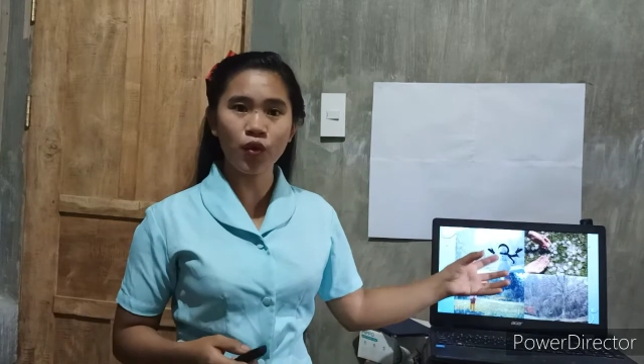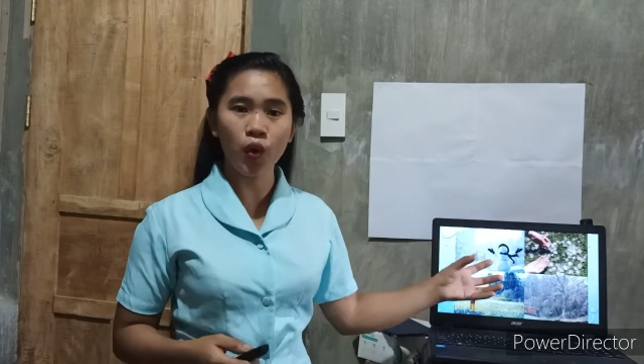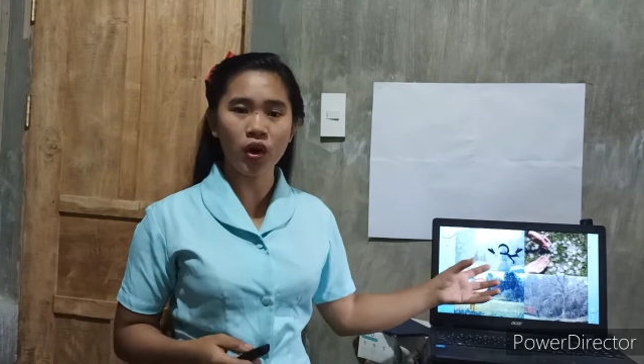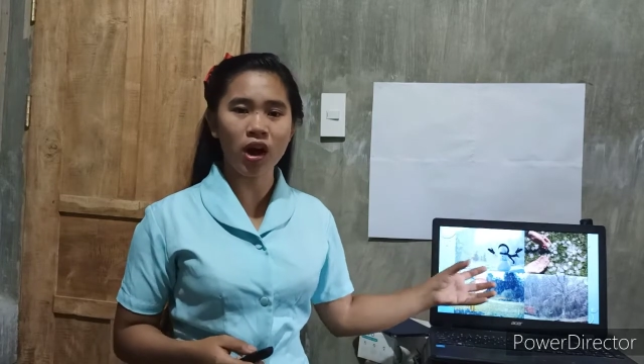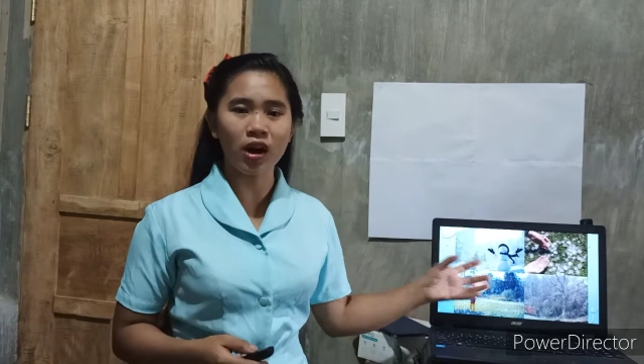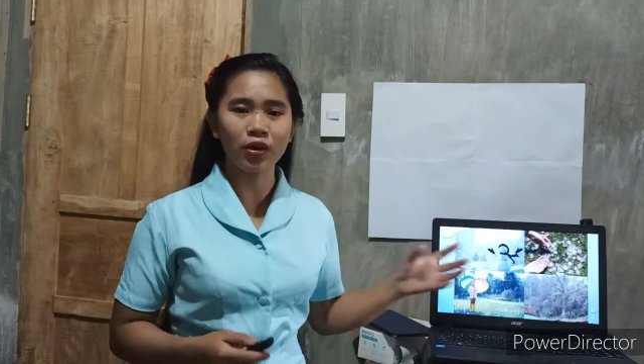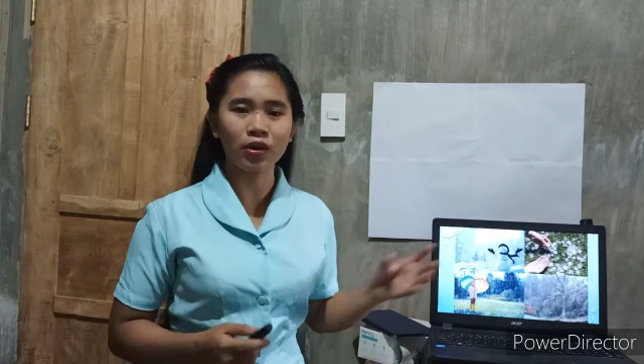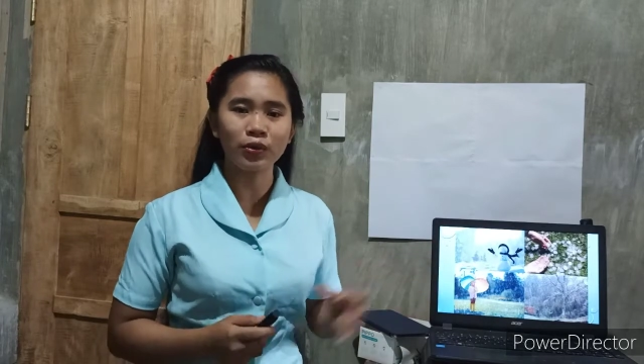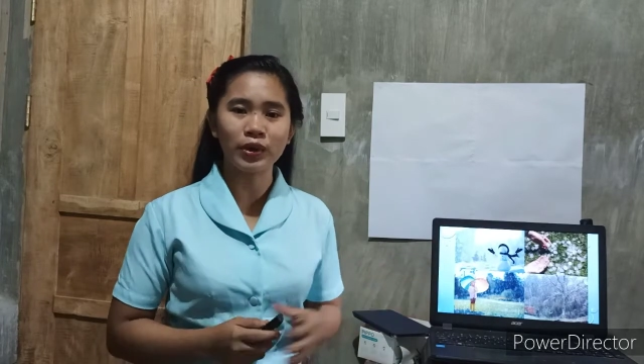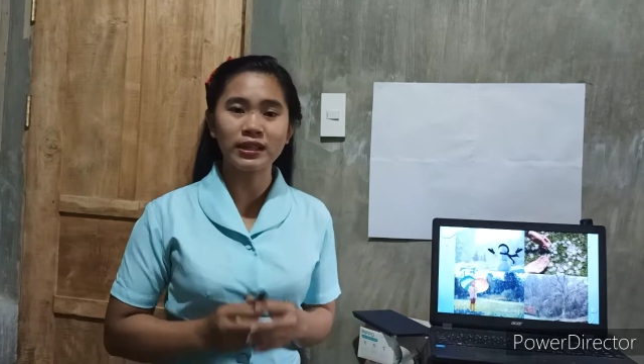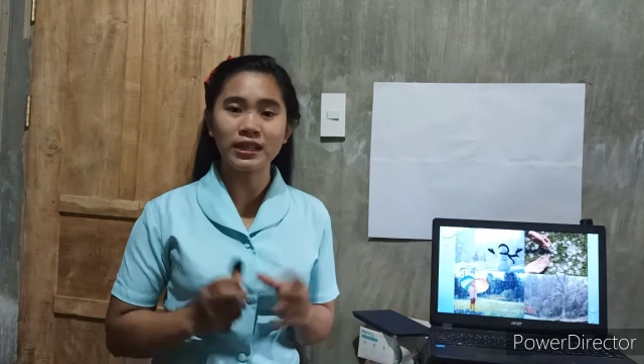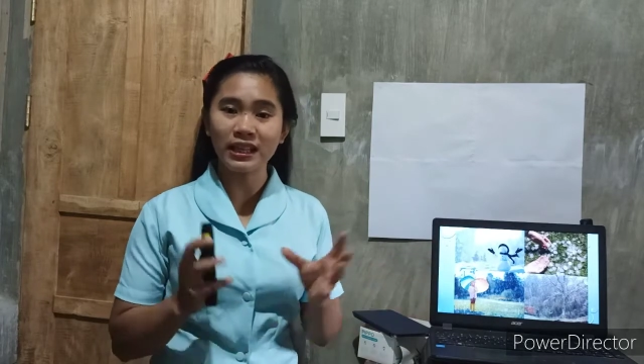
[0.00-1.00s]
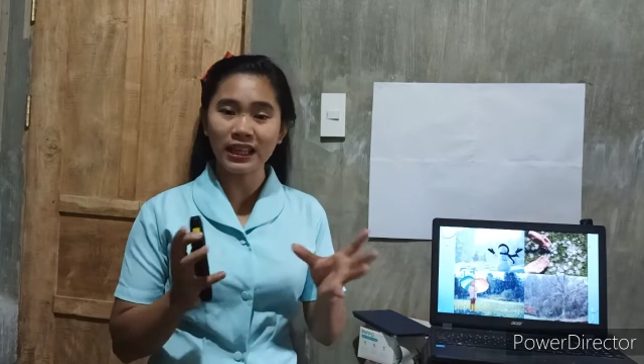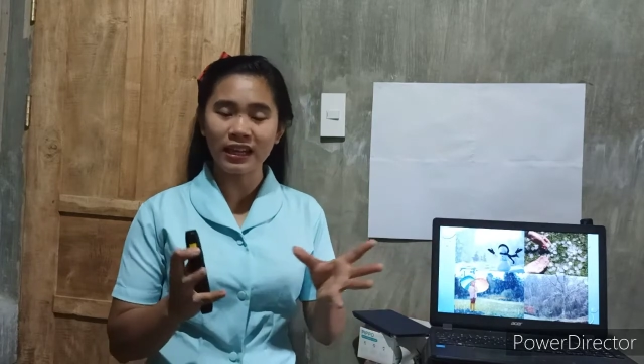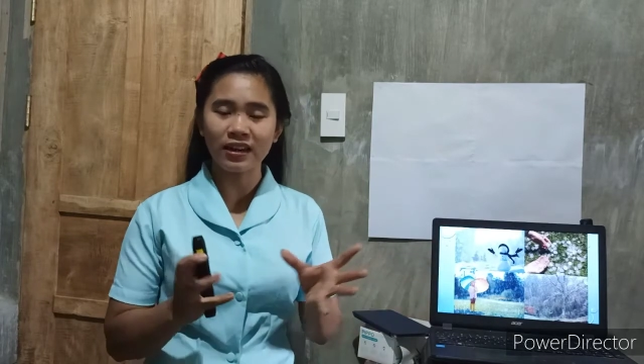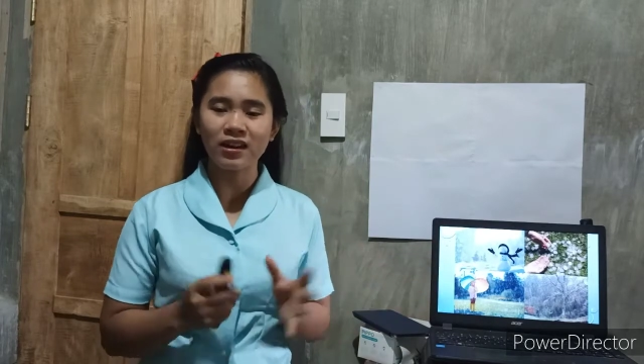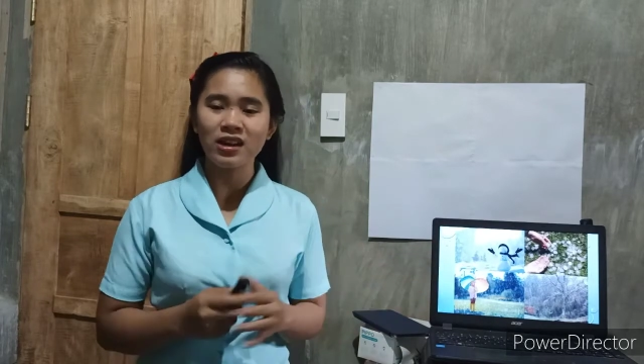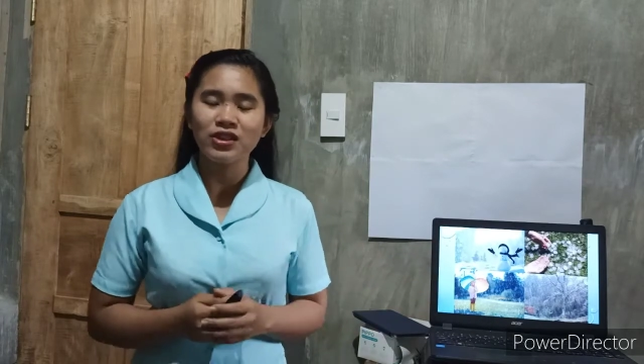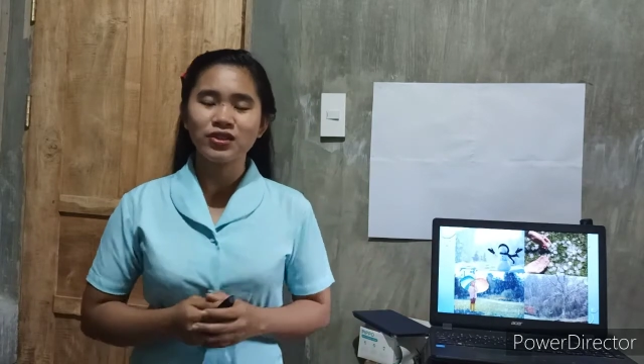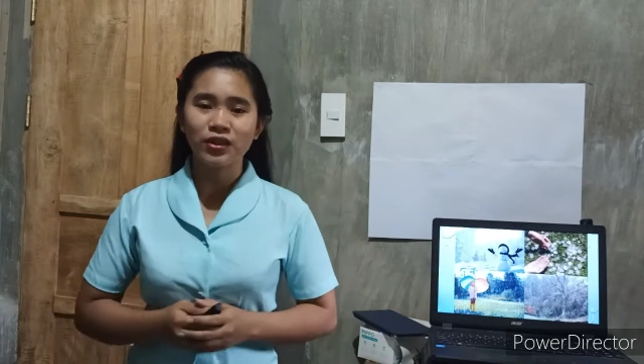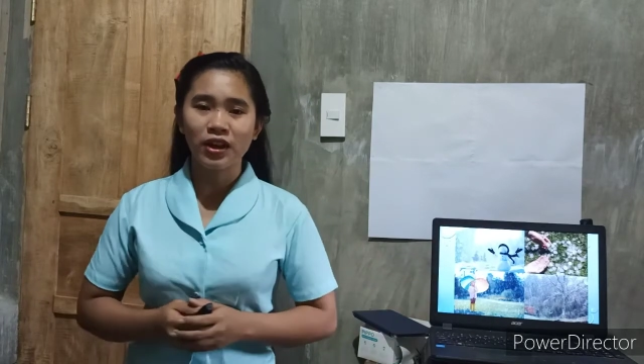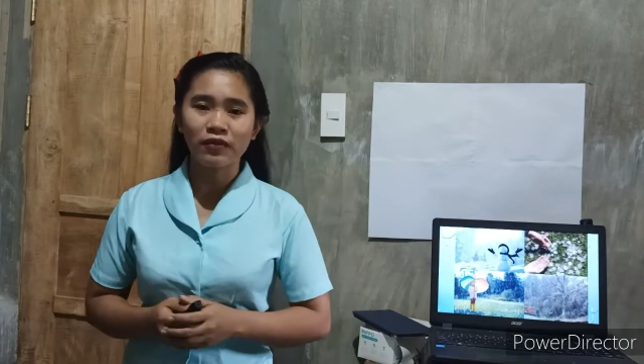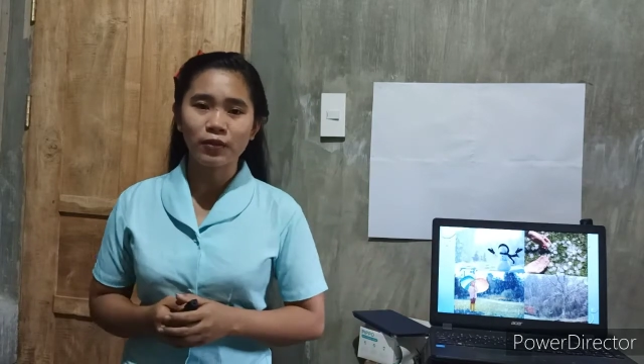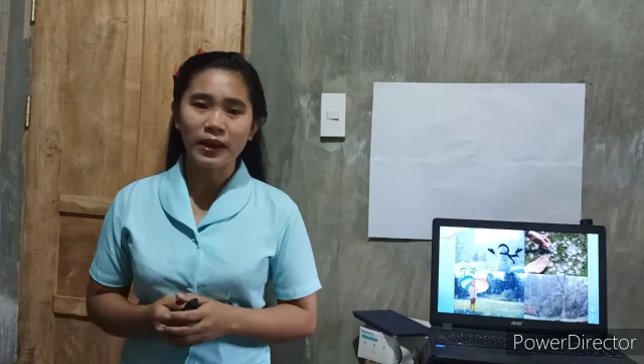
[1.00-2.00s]
4 are already clear
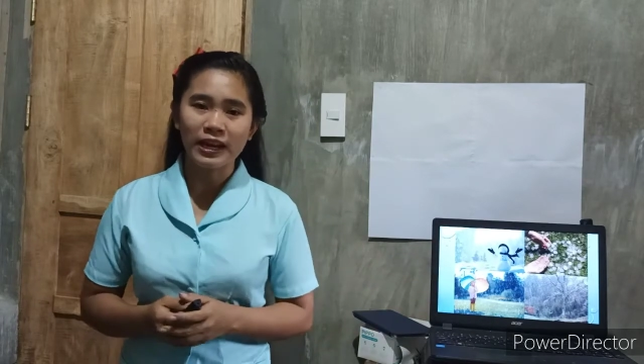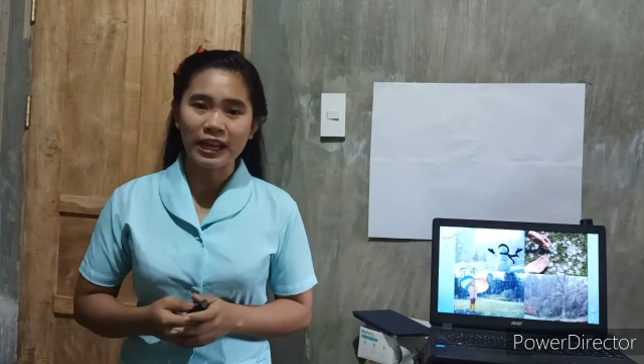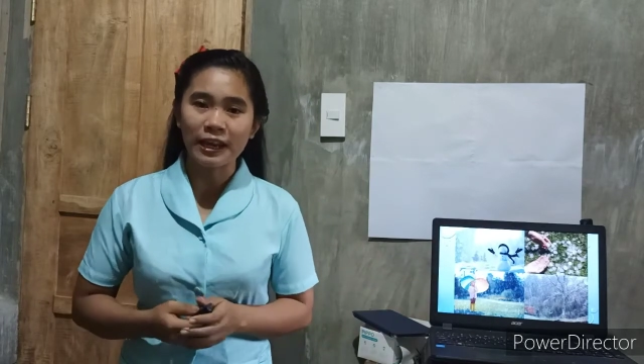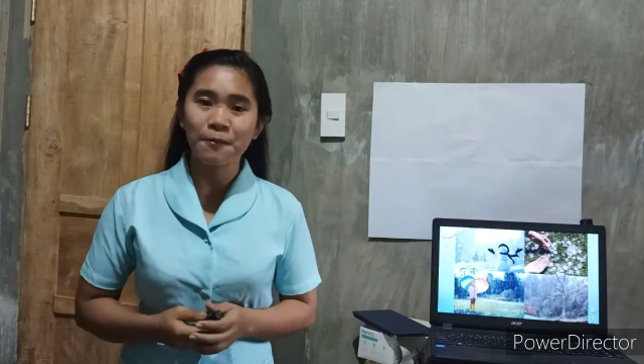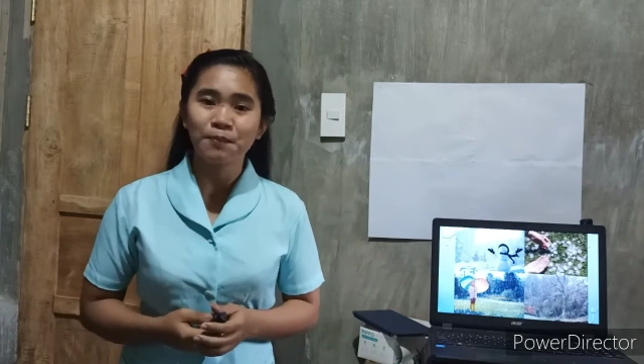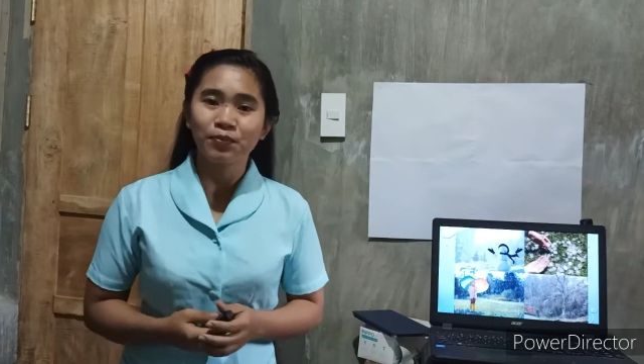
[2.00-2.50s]
to everybody.